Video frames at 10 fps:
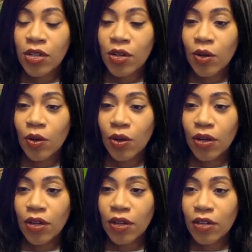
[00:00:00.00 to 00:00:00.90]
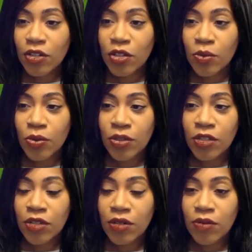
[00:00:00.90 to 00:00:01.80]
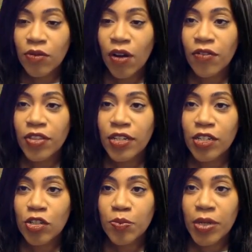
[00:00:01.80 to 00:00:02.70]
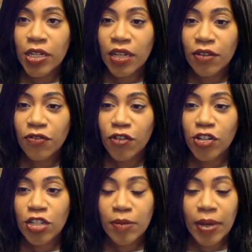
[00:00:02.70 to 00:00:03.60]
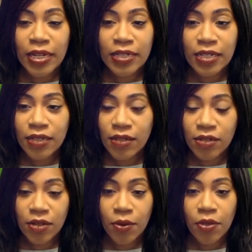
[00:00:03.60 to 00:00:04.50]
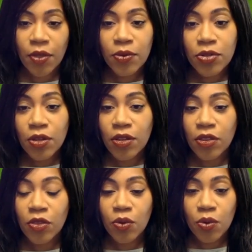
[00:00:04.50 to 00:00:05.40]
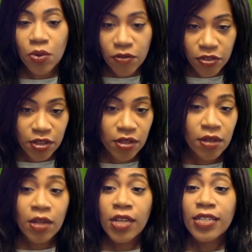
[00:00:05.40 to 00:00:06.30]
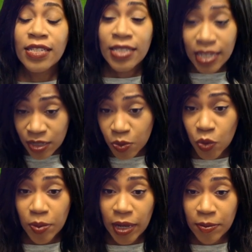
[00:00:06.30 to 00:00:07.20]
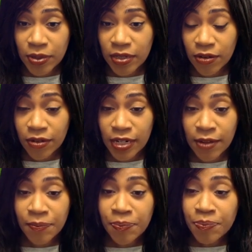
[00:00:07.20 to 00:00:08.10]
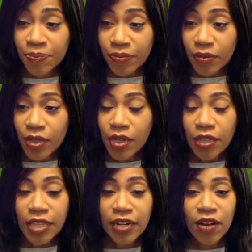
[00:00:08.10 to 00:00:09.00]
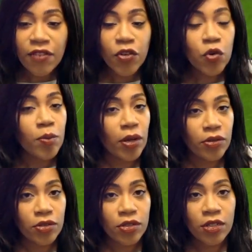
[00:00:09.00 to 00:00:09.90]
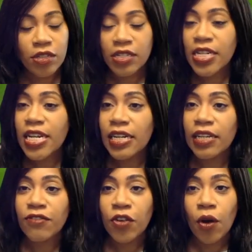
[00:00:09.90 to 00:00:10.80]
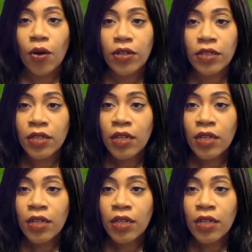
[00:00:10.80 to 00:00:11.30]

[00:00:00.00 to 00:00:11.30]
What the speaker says: look to the wood rather than it just being like freshly painted. So those are all of the 6 wallpapers that are in it. Then I've almost nearly forgotten